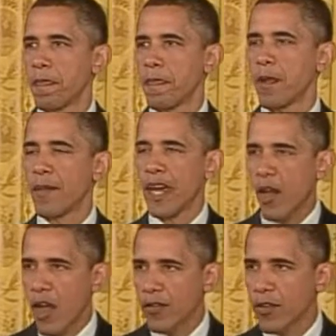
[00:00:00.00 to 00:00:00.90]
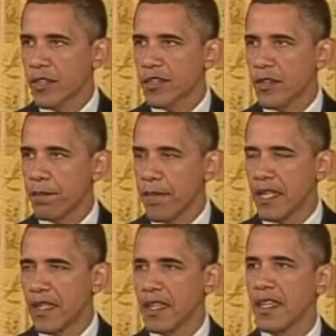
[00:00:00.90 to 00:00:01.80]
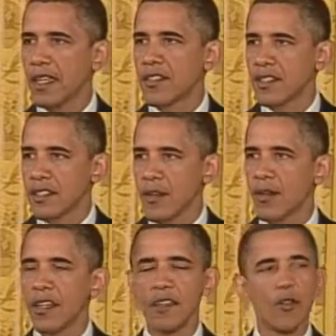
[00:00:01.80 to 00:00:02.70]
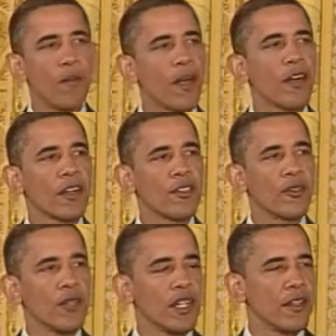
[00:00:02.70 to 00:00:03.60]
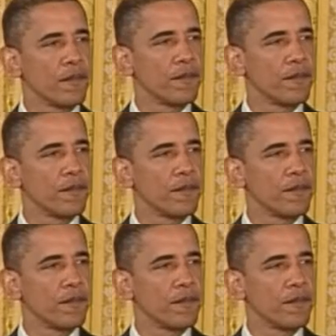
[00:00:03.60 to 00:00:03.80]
They're about offering stability and security to Americans who need it.